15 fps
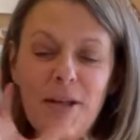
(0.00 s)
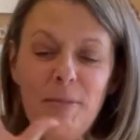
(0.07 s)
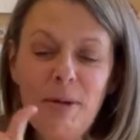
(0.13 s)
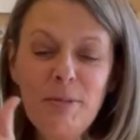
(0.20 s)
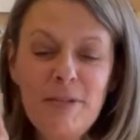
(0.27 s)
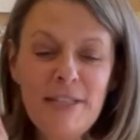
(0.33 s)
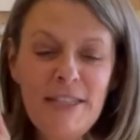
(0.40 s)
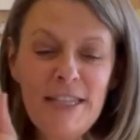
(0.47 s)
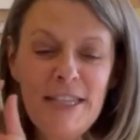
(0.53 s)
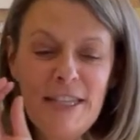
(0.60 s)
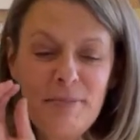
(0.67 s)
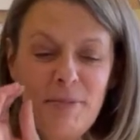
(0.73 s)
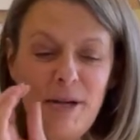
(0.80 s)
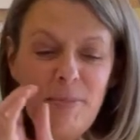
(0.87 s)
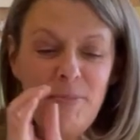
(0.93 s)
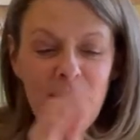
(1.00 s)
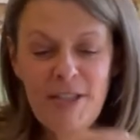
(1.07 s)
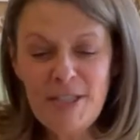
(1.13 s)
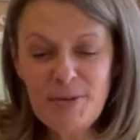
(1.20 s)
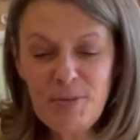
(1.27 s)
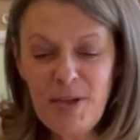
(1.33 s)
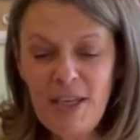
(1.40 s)
I'm able to get them up
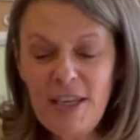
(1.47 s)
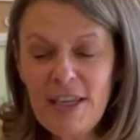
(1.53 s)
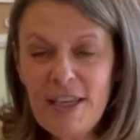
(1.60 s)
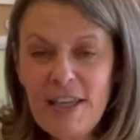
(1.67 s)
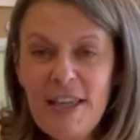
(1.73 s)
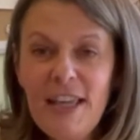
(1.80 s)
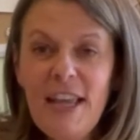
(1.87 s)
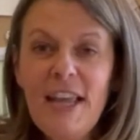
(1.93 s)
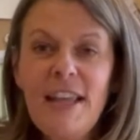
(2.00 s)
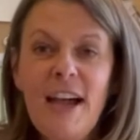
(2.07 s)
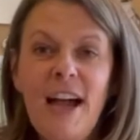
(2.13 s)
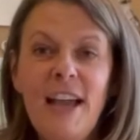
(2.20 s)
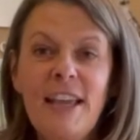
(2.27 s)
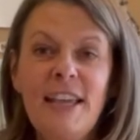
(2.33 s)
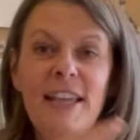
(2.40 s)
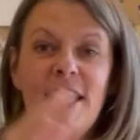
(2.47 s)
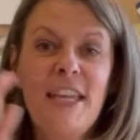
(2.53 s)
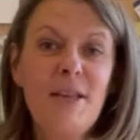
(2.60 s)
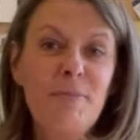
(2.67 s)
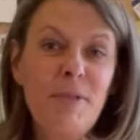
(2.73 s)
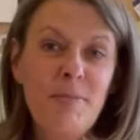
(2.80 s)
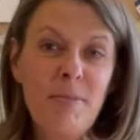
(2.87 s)
this week, I can
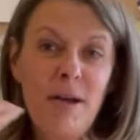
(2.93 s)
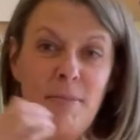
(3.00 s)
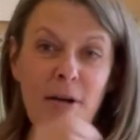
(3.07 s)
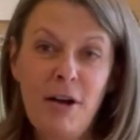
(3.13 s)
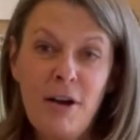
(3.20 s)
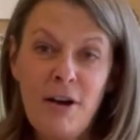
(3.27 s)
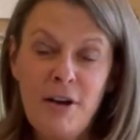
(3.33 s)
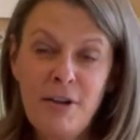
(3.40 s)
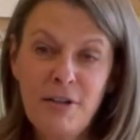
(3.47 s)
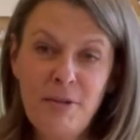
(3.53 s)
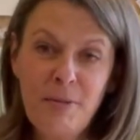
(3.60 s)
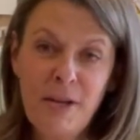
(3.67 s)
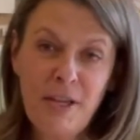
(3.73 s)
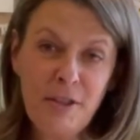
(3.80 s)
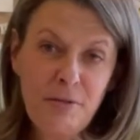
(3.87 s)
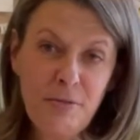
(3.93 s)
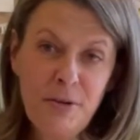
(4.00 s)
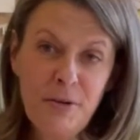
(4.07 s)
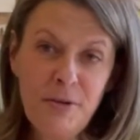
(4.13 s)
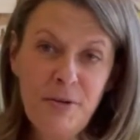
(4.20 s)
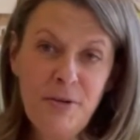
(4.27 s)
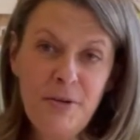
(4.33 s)
keep them up all the way
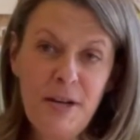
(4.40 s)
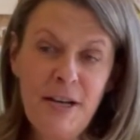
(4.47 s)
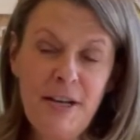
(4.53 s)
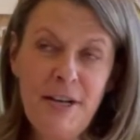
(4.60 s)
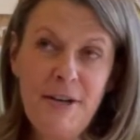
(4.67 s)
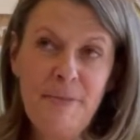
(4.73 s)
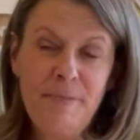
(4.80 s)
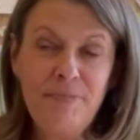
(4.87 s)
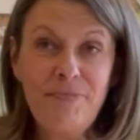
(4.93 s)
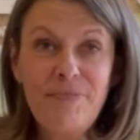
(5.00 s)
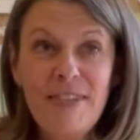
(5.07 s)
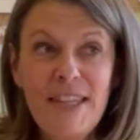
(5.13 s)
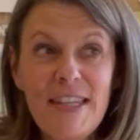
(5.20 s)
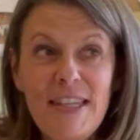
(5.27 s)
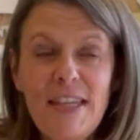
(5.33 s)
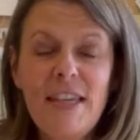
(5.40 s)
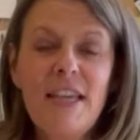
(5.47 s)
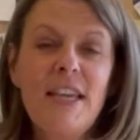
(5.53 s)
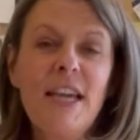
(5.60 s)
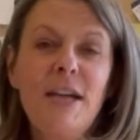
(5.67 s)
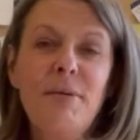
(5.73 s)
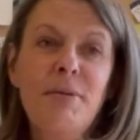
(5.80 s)
through.
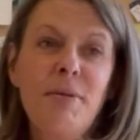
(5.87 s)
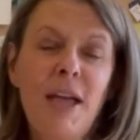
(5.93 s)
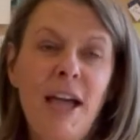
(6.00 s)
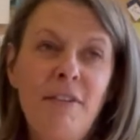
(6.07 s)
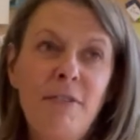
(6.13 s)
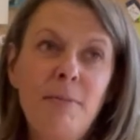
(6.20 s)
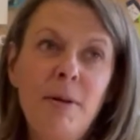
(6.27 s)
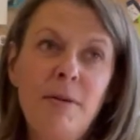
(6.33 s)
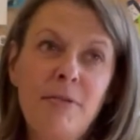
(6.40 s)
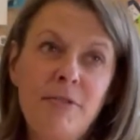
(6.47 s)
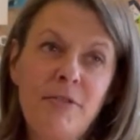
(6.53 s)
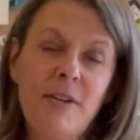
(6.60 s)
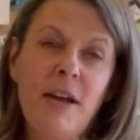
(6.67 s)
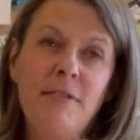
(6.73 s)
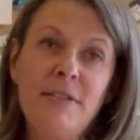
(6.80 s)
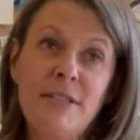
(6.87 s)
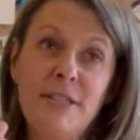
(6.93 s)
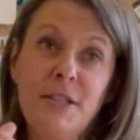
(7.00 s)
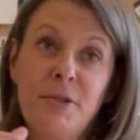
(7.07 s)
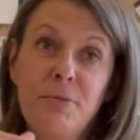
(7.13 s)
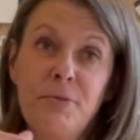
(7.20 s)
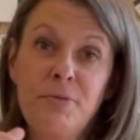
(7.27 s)
I mean, we have them all
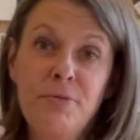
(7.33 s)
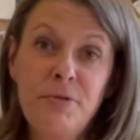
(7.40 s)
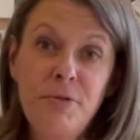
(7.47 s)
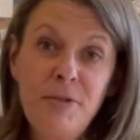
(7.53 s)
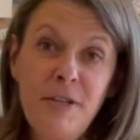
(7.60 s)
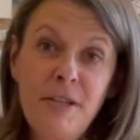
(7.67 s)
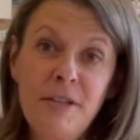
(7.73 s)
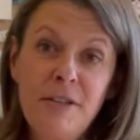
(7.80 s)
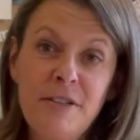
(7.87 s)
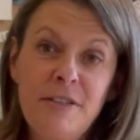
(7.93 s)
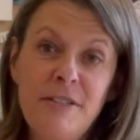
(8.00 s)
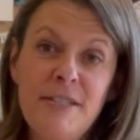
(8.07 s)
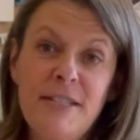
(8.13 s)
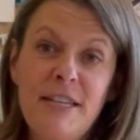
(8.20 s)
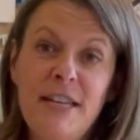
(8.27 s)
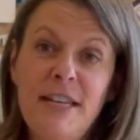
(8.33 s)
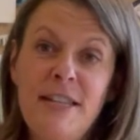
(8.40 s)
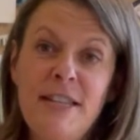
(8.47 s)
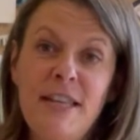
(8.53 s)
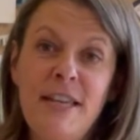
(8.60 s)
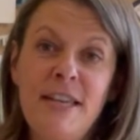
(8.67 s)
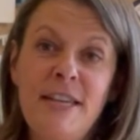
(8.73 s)
obviously through New Year's,
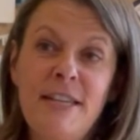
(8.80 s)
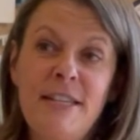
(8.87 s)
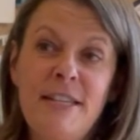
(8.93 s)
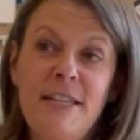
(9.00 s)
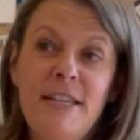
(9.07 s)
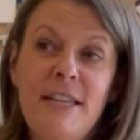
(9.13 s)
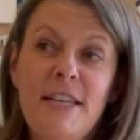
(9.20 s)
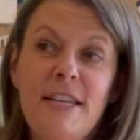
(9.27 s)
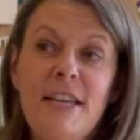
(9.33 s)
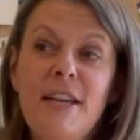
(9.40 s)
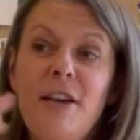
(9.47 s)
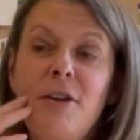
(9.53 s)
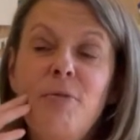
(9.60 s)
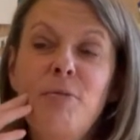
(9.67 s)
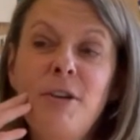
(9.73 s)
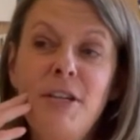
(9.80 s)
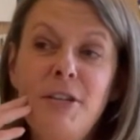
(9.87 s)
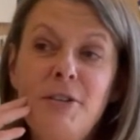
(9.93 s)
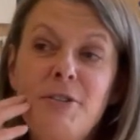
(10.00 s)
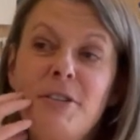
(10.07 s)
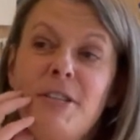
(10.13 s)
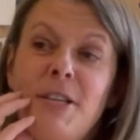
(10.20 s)
and then we
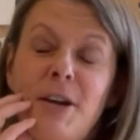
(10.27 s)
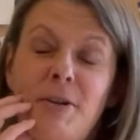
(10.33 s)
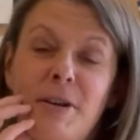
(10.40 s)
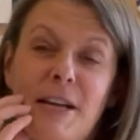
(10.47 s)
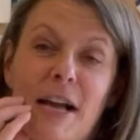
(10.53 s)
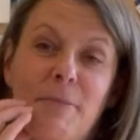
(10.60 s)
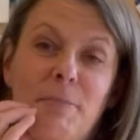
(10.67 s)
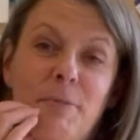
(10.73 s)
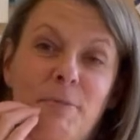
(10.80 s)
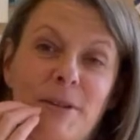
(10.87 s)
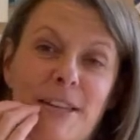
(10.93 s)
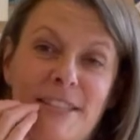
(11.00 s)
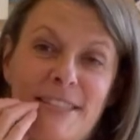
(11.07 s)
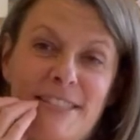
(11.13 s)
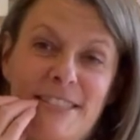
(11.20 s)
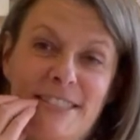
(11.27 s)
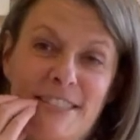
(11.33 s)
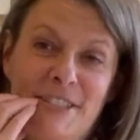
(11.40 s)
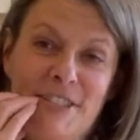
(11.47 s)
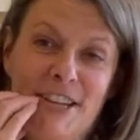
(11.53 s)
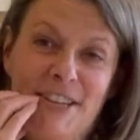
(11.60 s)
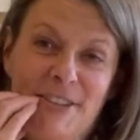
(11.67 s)
usually go a couple weeks
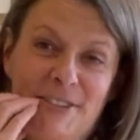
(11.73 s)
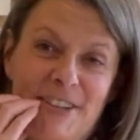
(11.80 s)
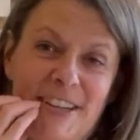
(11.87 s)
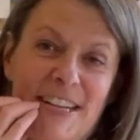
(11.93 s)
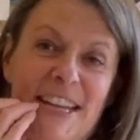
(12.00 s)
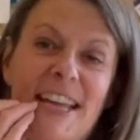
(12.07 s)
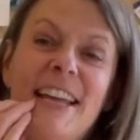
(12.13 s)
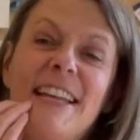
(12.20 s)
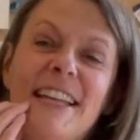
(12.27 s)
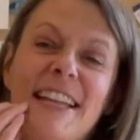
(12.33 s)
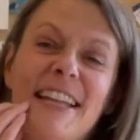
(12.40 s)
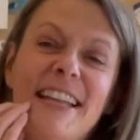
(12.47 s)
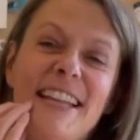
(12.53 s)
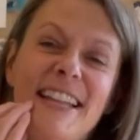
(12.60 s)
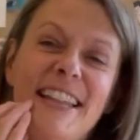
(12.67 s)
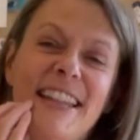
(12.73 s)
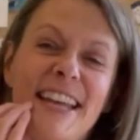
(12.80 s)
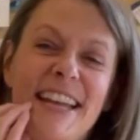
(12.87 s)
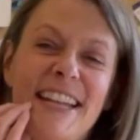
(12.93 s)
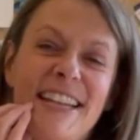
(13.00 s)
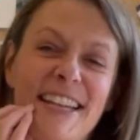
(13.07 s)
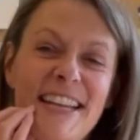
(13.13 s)
into January
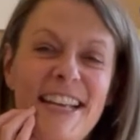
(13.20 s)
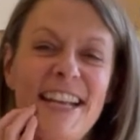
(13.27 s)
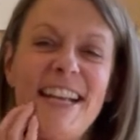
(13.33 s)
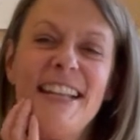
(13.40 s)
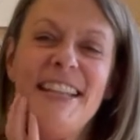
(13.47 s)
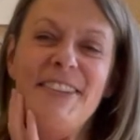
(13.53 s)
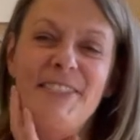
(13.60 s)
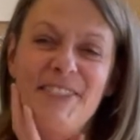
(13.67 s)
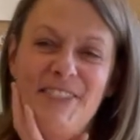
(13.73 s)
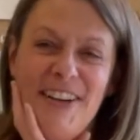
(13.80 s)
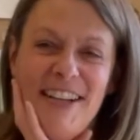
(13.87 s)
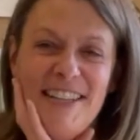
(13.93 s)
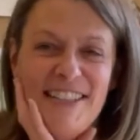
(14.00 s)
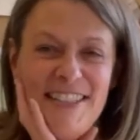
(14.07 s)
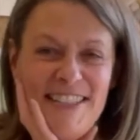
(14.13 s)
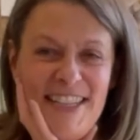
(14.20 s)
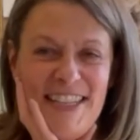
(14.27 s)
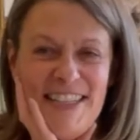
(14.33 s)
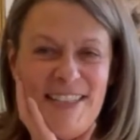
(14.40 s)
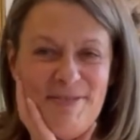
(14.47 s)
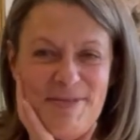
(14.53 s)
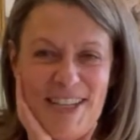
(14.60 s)
and then we finally
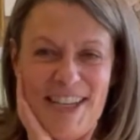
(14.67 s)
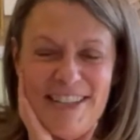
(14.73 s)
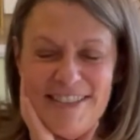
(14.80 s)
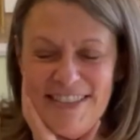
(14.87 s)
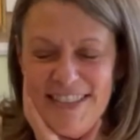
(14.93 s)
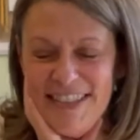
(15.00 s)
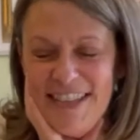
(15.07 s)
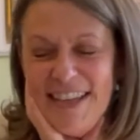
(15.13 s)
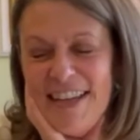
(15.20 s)
take them down.